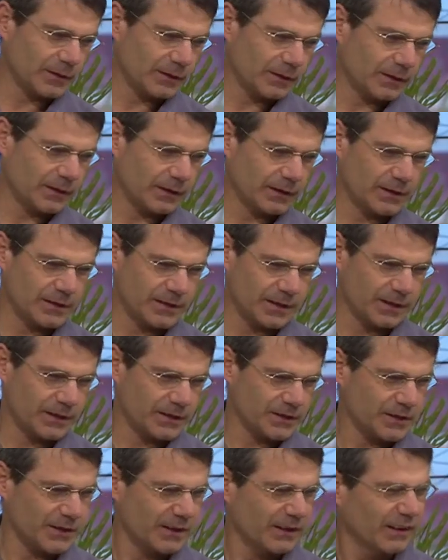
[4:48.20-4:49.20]
a, a
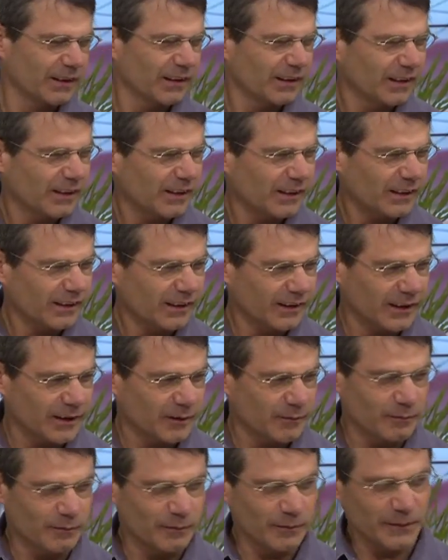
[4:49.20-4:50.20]
test.
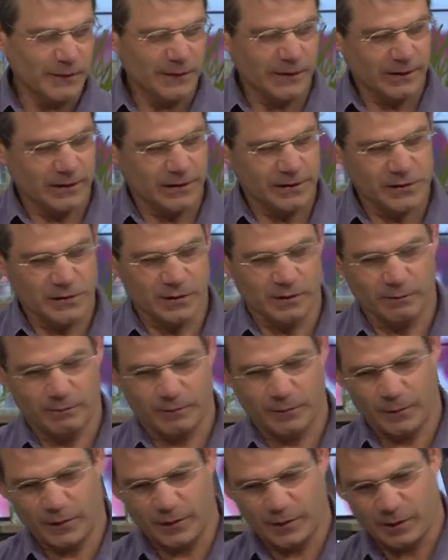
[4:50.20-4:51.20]
Um, it's a,
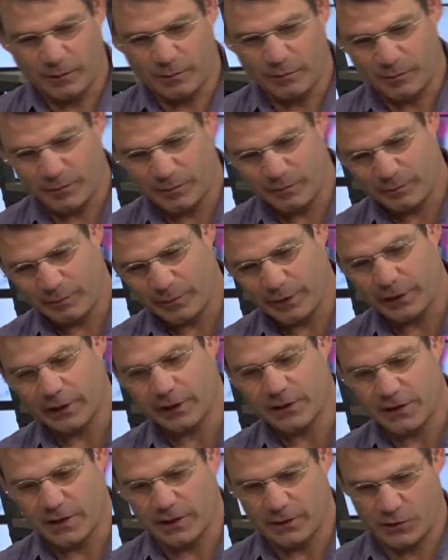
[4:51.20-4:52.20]
a,
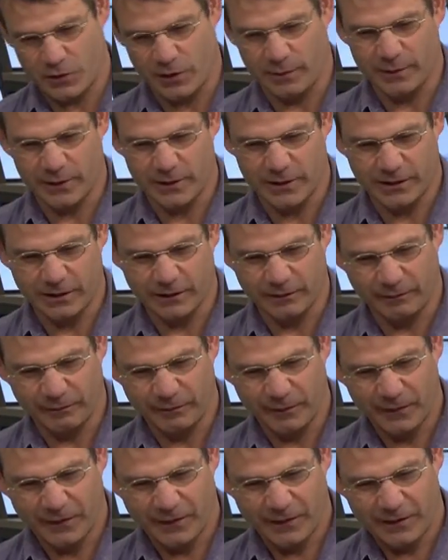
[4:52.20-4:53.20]
pellet hydrometer.
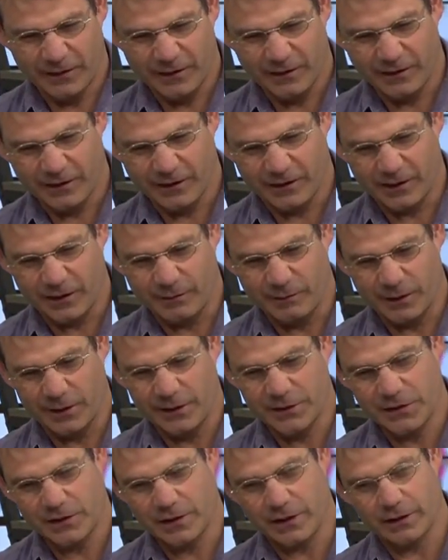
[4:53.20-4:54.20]
Um,
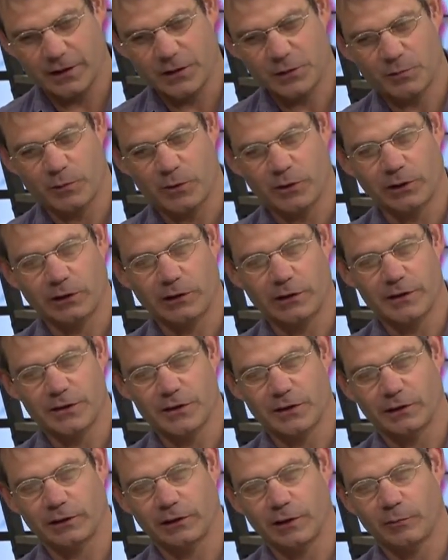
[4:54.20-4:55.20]
inside this bottle is
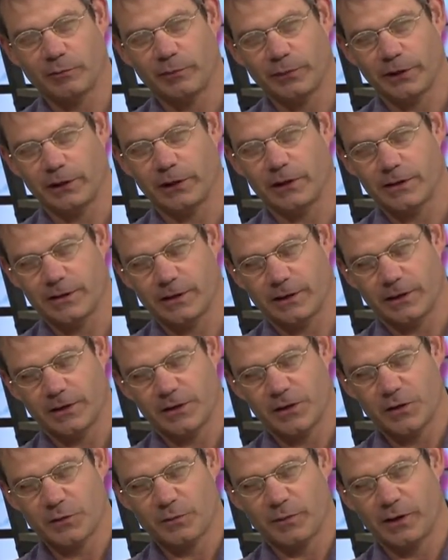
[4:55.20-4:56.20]
a little pellet in a
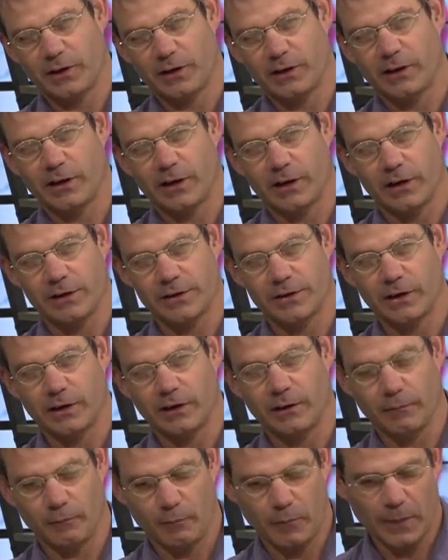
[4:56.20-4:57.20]
suspended
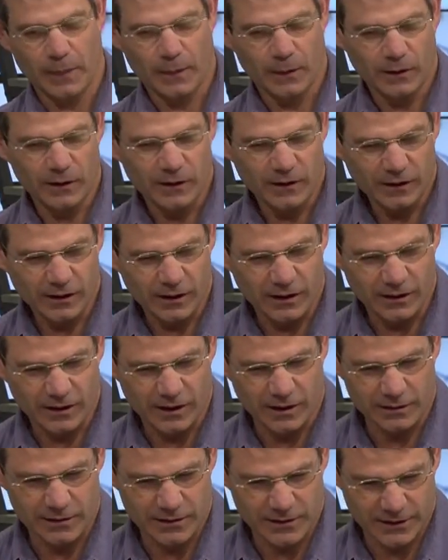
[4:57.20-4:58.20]
housing, and
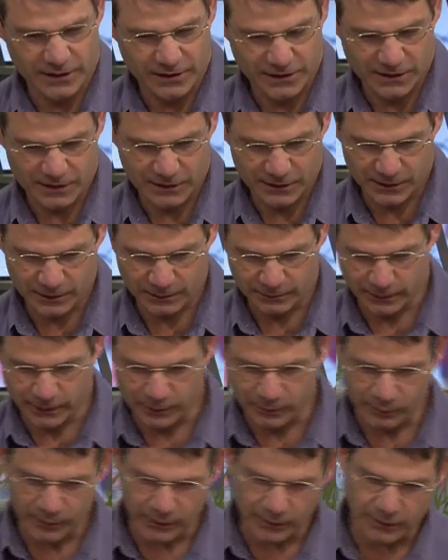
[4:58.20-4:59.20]
our test is
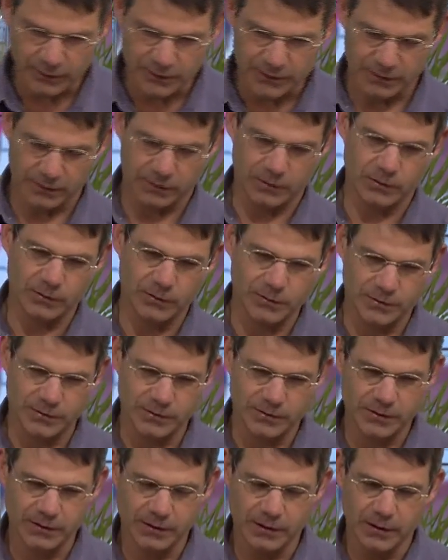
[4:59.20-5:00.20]
different because it
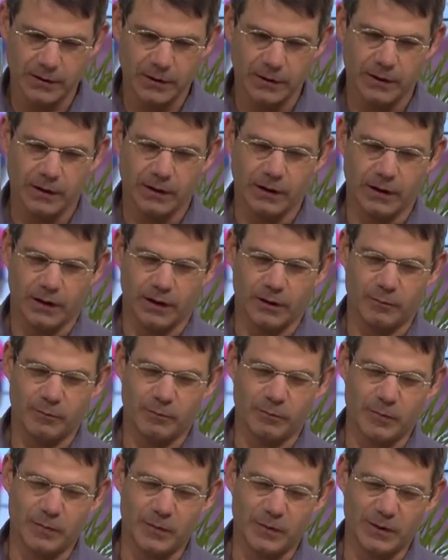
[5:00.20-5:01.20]
uses
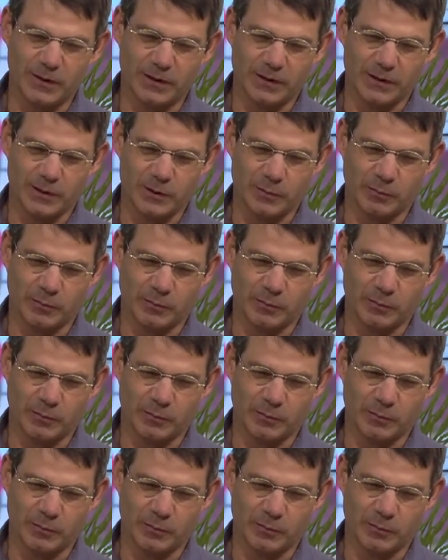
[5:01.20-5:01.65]
um, the